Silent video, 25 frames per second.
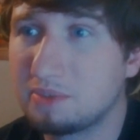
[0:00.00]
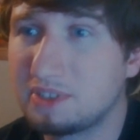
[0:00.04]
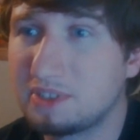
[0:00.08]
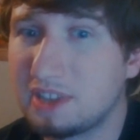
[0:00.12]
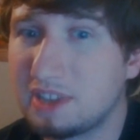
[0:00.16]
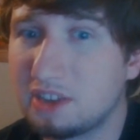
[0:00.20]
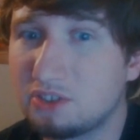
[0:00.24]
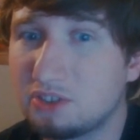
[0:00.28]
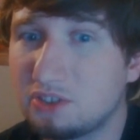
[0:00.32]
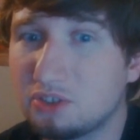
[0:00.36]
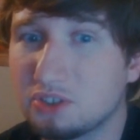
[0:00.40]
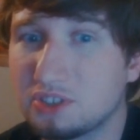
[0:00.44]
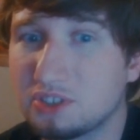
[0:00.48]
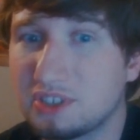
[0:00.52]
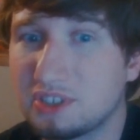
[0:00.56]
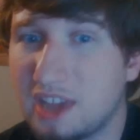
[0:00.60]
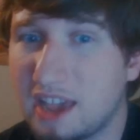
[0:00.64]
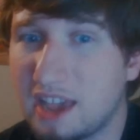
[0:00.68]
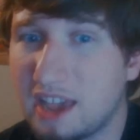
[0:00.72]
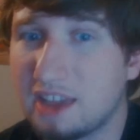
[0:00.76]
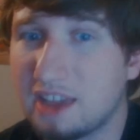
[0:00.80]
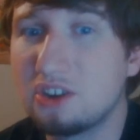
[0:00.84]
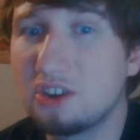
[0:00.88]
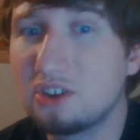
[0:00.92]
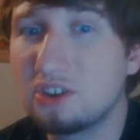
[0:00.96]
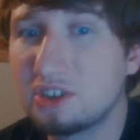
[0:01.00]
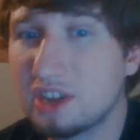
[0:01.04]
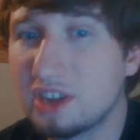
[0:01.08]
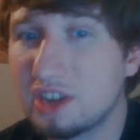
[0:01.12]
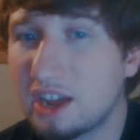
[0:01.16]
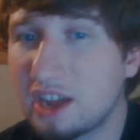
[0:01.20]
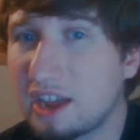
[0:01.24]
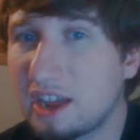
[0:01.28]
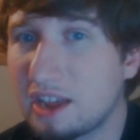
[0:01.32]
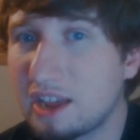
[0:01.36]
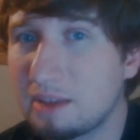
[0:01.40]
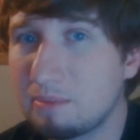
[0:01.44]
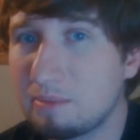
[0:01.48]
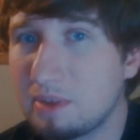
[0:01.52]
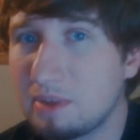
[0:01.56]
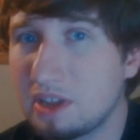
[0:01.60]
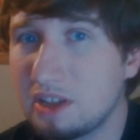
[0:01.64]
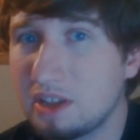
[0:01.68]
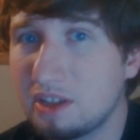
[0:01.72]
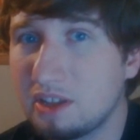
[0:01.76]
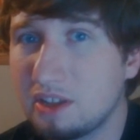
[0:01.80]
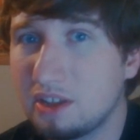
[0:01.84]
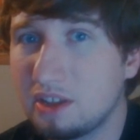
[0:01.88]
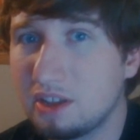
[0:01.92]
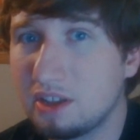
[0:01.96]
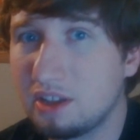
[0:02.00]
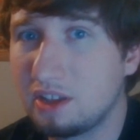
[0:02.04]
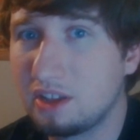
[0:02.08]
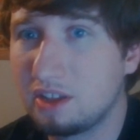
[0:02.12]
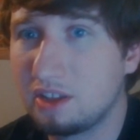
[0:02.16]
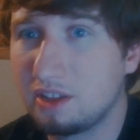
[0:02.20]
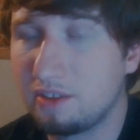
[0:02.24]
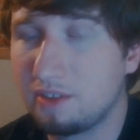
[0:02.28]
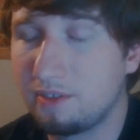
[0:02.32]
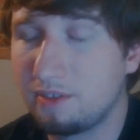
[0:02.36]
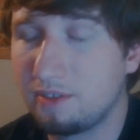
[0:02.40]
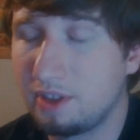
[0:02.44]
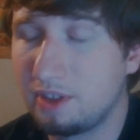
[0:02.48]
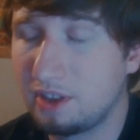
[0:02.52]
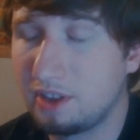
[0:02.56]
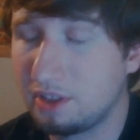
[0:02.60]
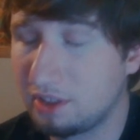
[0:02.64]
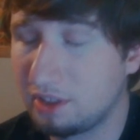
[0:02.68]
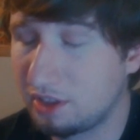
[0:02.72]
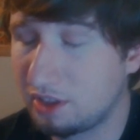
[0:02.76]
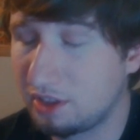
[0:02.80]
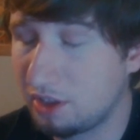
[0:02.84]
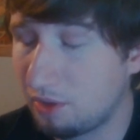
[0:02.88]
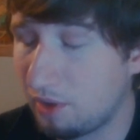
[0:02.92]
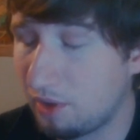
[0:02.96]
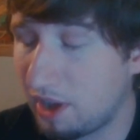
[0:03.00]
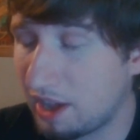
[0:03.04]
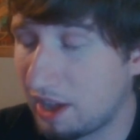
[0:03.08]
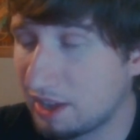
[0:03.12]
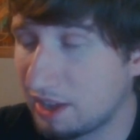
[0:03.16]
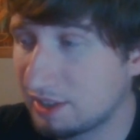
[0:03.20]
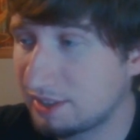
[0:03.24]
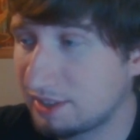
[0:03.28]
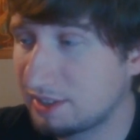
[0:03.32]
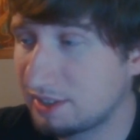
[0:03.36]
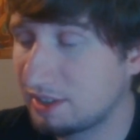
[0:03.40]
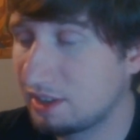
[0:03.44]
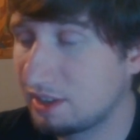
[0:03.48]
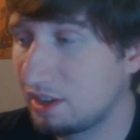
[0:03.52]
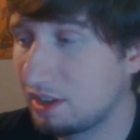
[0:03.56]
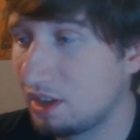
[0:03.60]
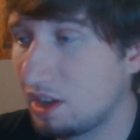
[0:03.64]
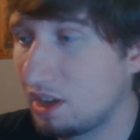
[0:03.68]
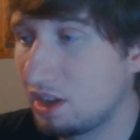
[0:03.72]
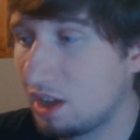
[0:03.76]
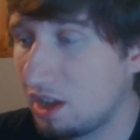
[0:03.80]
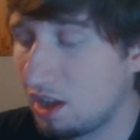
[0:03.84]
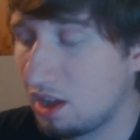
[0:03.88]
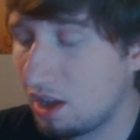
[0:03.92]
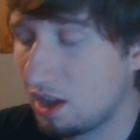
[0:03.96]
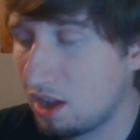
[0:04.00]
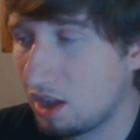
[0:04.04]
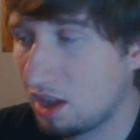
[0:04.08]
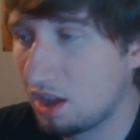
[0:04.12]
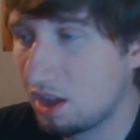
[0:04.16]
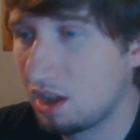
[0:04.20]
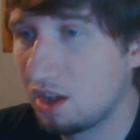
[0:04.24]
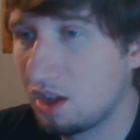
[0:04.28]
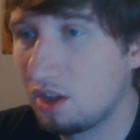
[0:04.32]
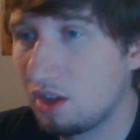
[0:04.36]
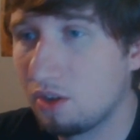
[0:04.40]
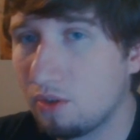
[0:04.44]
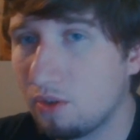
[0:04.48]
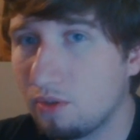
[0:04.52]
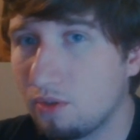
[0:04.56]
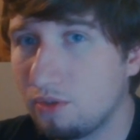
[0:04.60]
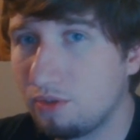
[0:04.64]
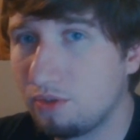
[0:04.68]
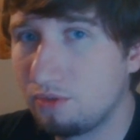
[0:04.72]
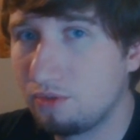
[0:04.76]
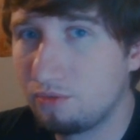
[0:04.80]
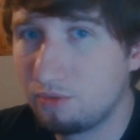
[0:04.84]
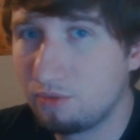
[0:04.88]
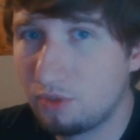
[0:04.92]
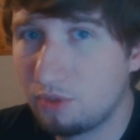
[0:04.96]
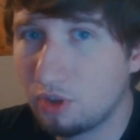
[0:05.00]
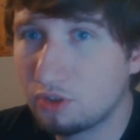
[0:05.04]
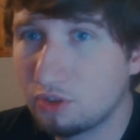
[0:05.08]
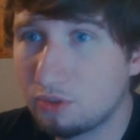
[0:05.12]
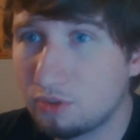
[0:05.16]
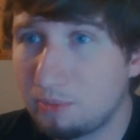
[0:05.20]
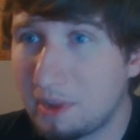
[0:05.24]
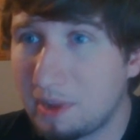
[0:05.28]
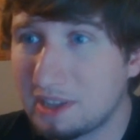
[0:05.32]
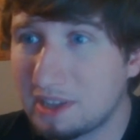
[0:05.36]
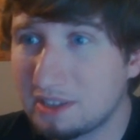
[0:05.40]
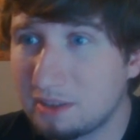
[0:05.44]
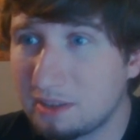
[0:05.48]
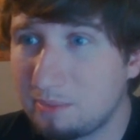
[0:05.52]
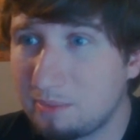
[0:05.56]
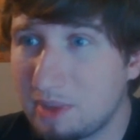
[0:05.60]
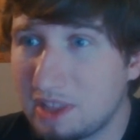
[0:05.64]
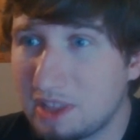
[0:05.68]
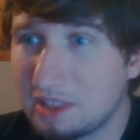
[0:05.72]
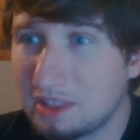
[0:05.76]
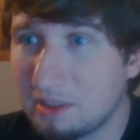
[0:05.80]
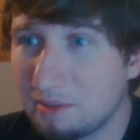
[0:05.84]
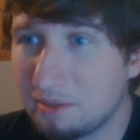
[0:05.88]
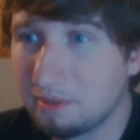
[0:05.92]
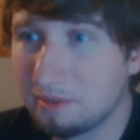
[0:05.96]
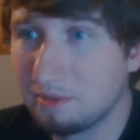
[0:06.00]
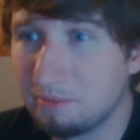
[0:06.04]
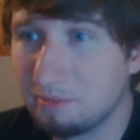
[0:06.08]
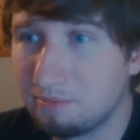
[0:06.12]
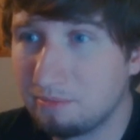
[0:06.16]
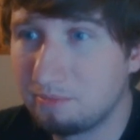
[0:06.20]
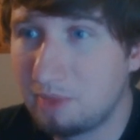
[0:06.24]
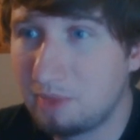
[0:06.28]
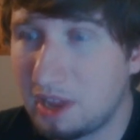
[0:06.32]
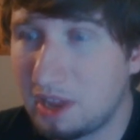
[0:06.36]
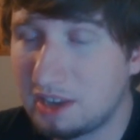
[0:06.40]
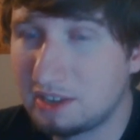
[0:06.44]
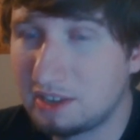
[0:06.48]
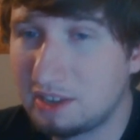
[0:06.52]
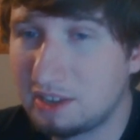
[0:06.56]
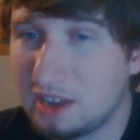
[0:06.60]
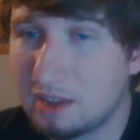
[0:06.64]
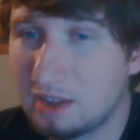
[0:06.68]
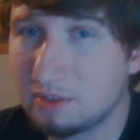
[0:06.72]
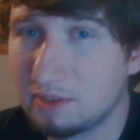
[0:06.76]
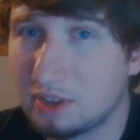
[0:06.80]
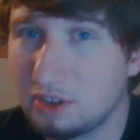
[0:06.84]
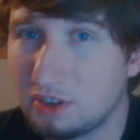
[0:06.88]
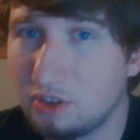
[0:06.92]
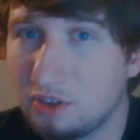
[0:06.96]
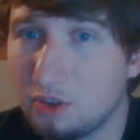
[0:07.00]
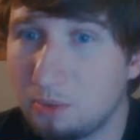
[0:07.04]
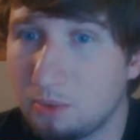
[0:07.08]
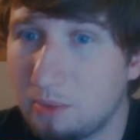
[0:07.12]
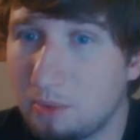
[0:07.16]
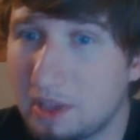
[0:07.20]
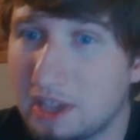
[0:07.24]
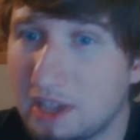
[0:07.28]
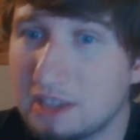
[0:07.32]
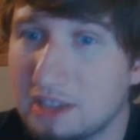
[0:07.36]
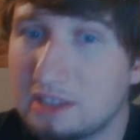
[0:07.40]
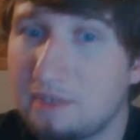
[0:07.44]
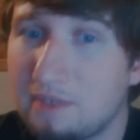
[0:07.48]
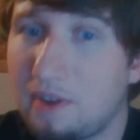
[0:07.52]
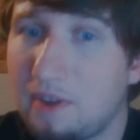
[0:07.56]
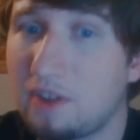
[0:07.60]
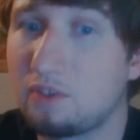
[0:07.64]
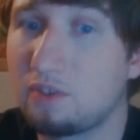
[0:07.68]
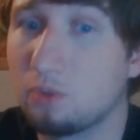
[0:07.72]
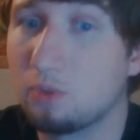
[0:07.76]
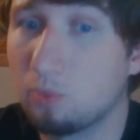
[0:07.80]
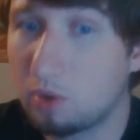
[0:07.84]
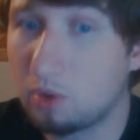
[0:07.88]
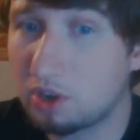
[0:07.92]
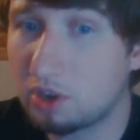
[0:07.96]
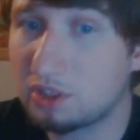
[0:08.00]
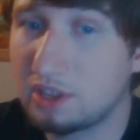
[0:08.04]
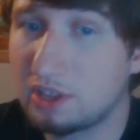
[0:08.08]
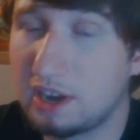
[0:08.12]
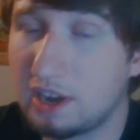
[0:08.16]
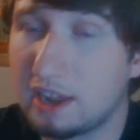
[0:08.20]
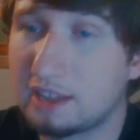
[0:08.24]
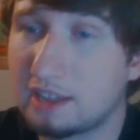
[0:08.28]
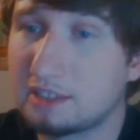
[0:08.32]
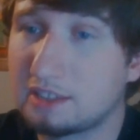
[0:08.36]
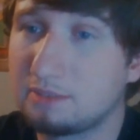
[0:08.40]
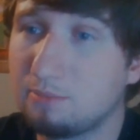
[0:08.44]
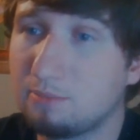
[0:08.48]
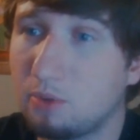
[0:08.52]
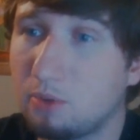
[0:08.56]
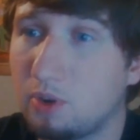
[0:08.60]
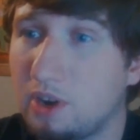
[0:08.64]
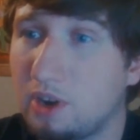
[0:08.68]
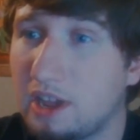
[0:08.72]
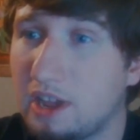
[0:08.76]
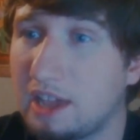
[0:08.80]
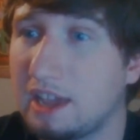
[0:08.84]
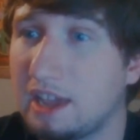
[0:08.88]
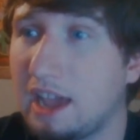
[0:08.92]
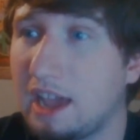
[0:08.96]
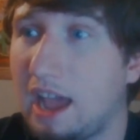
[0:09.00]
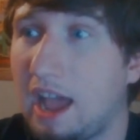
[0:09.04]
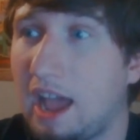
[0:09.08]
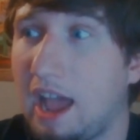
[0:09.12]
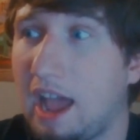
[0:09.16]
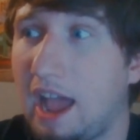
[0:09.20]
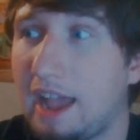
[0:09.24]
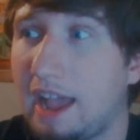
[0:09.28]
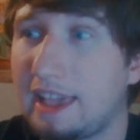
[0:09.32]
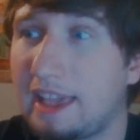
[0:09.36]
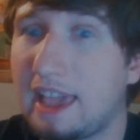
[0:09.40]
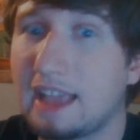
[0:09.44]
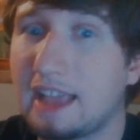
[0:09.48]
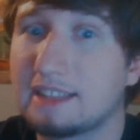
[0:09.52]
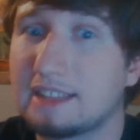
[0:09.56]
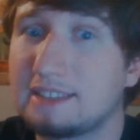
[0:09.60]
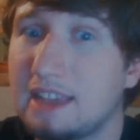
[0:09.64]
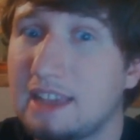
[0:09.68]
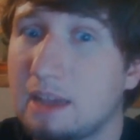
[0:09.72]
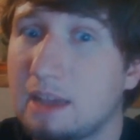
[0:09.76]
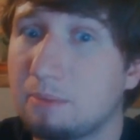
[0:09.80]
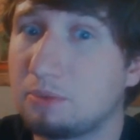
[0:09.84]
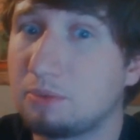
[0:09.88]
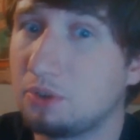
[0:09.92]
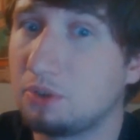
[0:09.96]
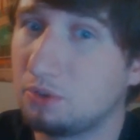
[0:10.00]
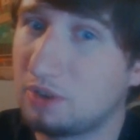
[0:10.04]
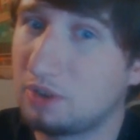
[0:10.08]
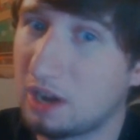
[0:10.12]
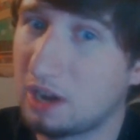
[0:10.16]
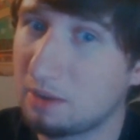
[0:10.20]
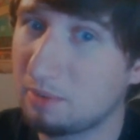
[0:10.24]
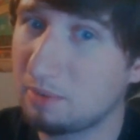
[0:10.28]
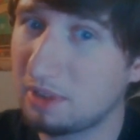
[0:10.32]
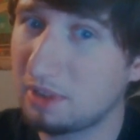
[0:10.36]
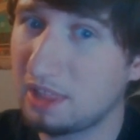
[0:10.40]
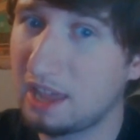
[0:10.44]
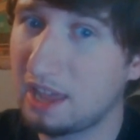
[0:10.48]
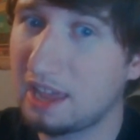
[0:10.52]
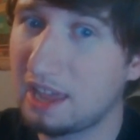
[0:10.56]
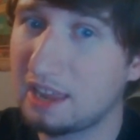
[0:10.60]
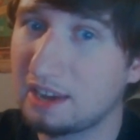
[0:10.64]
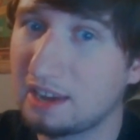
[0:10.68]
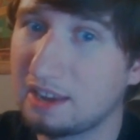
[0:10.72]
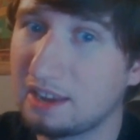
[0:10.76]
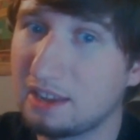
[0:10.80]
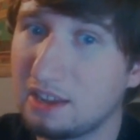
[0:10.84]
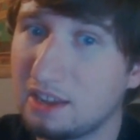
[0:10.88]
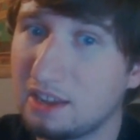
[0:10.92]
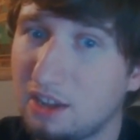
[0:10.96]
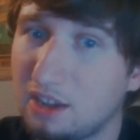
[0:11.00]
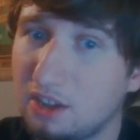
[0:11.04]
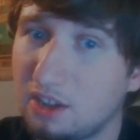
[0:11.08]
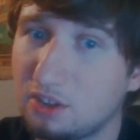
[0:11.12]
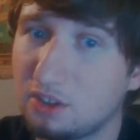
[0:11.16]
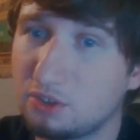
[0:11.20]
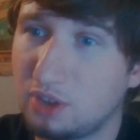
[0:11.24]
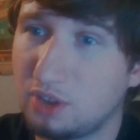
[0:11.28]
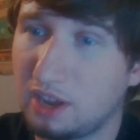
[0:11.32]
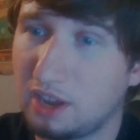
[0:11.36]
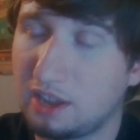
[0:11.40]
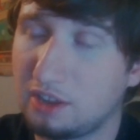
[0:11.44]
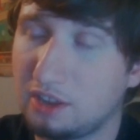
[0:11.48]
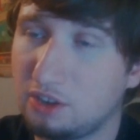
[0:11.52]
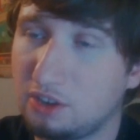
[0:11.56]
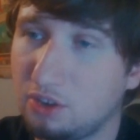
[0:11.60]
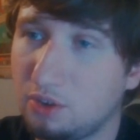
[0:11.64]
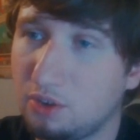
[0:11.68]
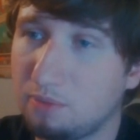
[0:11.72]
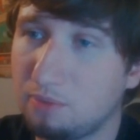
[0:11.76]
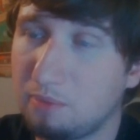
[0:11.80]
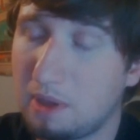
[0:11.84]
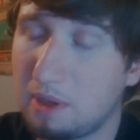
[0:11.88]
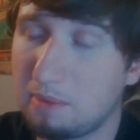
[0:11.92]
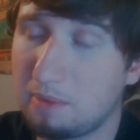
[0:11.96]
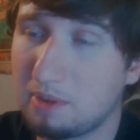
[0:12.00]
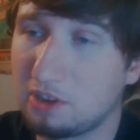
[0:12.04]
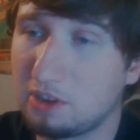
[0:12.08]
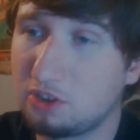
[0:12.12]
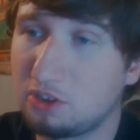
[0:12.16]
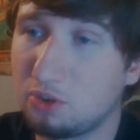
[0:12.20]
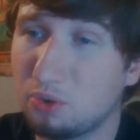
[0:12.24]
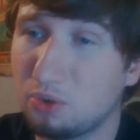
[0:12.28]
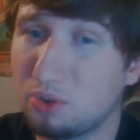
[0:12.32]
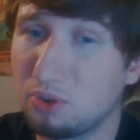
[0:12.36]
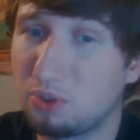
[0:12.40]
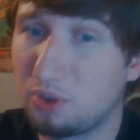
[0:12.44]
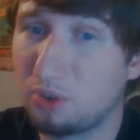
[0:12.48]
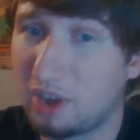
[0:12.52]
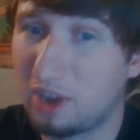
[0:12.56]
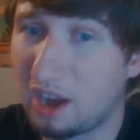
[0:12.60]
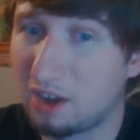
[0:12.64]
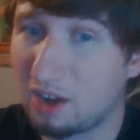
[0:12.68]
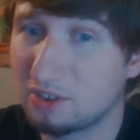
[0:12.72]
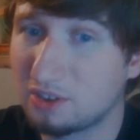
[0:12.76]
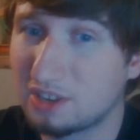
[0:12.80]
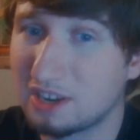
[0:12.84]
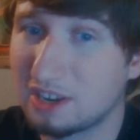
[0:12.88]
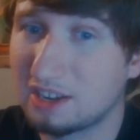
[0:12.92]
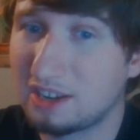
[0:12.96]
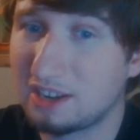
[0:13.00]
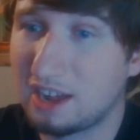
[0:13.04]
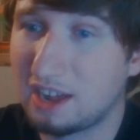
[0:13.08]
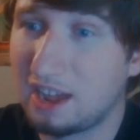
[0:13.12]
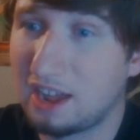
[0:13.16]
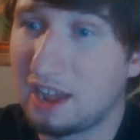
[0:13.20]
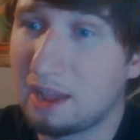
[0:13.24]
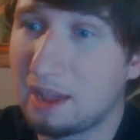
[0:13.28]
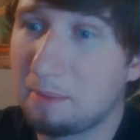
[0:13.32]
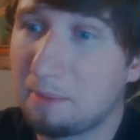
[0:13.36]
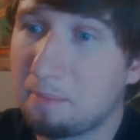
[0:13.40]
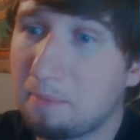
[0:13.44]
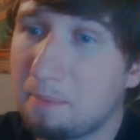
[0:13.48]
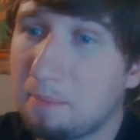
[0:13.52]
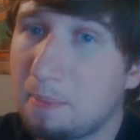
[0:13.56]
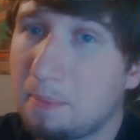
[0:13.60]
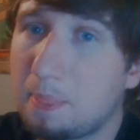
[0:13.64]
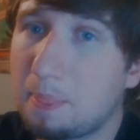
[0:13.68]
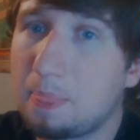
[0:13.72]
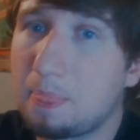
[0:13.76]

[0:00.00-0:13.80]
Central Standard Time in the U.S. Those would basically be the main times I do it, because if I have to work the next morning, I can't stay up too terribly late, so I could do it maybe 2 or 3 hours at a time.